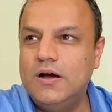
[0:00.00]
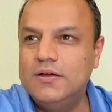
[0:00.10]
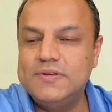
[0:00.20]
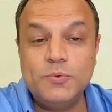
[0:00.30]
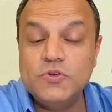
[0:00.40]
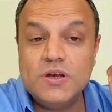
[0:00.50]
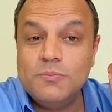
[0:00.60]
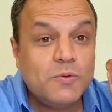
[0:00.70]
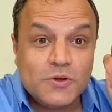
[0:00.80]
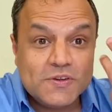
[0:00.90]
Suppose the
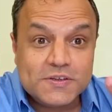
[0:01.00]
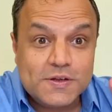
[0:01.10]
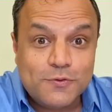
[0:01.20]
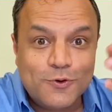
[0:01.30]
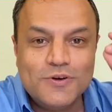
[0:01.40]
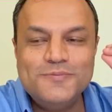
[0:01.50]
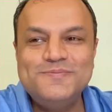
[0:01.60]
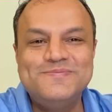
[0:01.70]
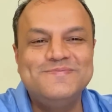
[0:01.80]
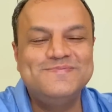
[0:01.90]
number was 64.
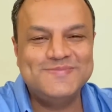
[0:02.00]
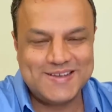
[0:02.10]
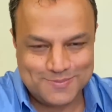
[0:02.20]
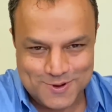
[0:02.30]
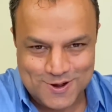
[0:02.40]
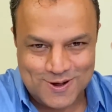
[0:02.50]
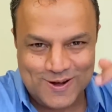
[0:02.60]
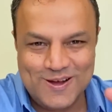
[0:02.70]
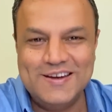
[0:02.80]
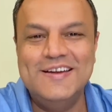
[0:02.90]
Come
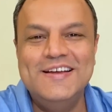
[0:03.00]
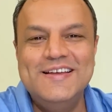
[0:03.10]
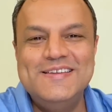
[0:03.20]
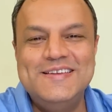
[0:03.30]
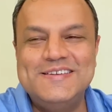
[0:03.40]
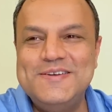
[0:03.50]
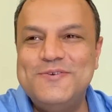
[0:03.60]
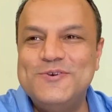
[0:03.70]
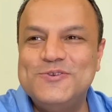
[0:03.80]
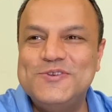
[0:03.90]
on.
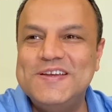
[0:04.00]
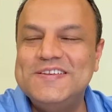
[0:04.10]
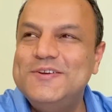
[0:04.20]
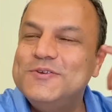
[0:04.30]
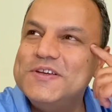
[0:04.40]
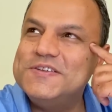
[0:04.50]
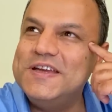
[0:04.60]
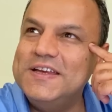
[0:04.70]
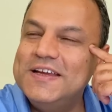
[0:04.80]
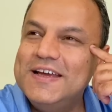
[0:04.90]
64. So 6 into
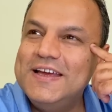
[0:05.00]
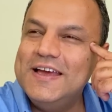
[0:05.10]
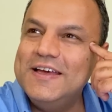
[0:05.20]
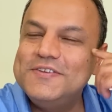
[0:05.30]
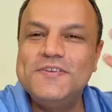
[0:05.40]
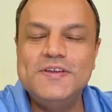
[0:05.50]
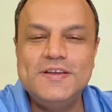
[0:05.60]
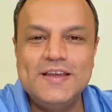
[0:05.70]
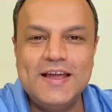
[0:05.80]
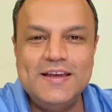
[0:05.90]
16
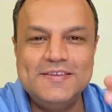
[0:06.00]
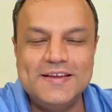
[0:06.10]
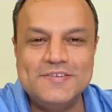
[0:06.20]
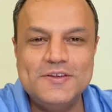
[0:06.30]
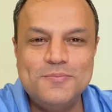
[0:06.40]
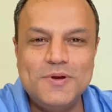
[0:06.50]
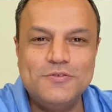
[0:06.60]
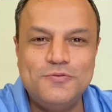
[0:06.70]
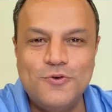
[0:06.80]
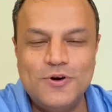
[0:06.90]
is 96
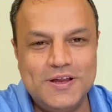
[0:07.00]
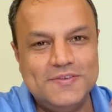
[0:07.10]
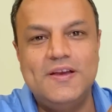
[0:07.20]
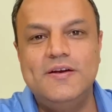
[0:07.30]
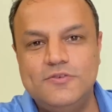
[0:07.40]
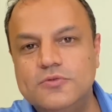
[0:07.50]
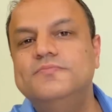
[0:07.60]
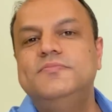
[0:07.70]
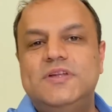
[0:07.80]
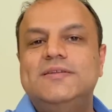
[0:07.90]
plus 4 is 100.
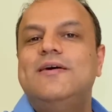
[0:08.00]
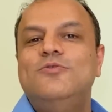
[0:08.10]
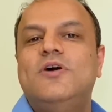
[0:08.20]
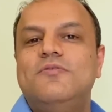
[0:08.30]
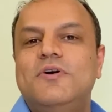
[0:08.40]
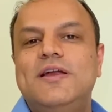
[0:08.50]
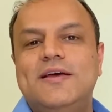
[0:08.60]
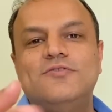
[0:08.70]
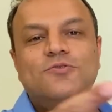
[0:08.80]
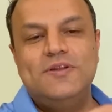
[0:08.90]
So that's how you convert
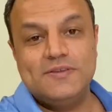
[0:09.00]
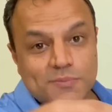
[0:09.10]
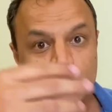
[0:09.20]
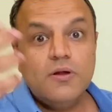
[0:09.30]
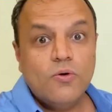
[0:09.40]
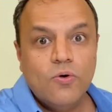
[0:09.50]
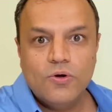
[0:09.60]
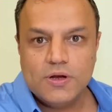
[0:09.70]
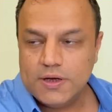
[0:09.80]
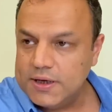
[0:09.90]
hex to decimal
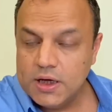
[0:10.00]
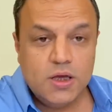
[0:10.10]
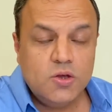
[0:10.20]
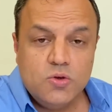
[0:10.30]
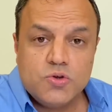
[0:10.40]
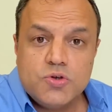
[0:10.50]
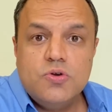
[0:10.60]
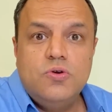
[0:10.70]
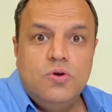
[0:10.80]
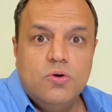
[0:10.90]
orally. You
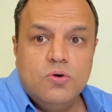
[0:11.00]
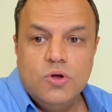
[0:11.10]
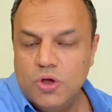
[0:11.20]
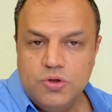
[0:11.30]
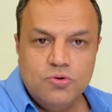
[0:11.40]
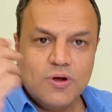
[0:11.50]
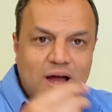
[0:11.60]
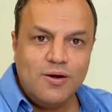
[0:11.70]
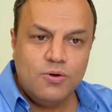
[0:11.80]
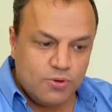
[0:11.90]
should know. You
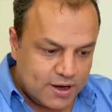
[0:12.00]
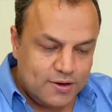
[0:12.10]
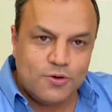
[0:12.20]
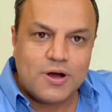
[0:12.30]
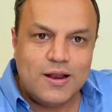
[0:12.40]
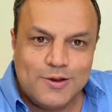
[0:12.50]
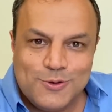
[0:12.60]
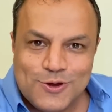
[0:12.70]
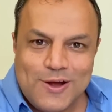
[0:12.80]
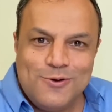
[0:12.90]
can't look at your calculator.
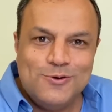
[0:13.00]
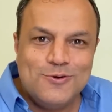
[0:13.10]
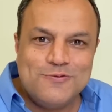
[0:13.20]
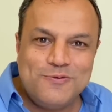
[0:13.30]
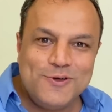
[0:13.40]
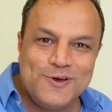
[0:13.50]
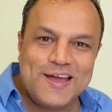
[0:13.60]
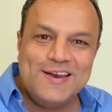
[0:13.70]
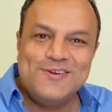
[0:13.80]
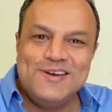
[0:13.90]
You can't look for your
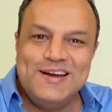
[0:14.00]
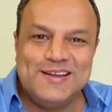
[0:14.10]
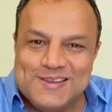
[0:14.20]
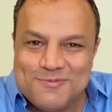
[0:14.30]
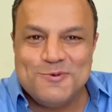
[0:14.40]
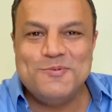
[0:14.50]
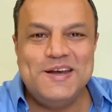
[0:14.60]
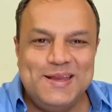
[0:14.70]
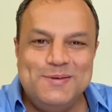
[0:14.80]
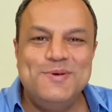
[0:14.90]
calculator the
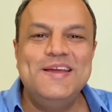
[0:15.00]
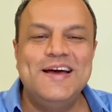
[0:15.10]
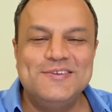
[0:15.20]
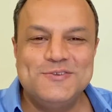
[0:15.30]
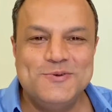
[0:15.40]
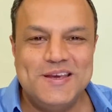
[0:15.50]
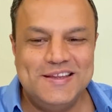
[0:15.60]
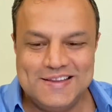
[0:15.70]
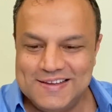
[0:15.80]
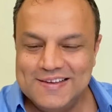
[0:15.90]
moment anybody asks you
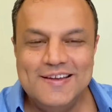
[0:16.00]
anything.